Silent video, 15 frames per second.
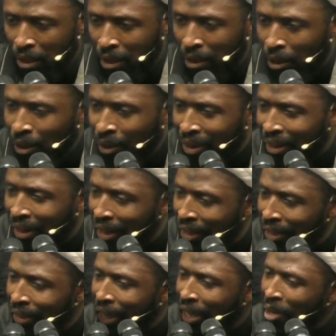Look,
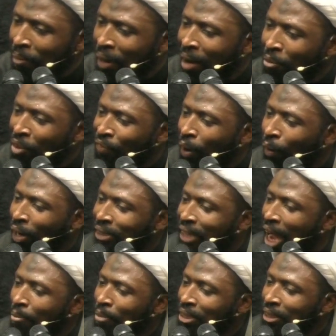the Imam of our
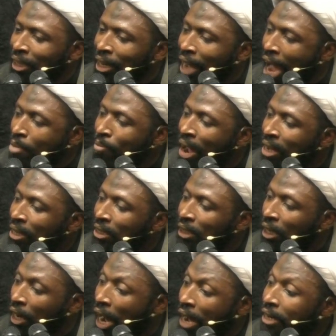time is in Gaiba and he's
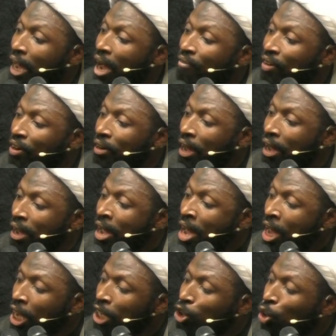crying every day.
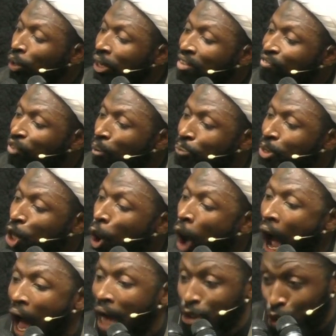He's looking for pure
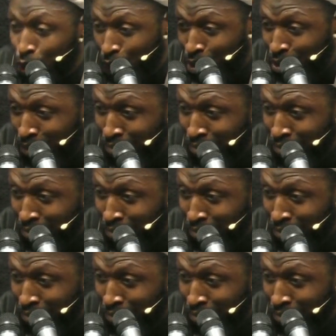hearts.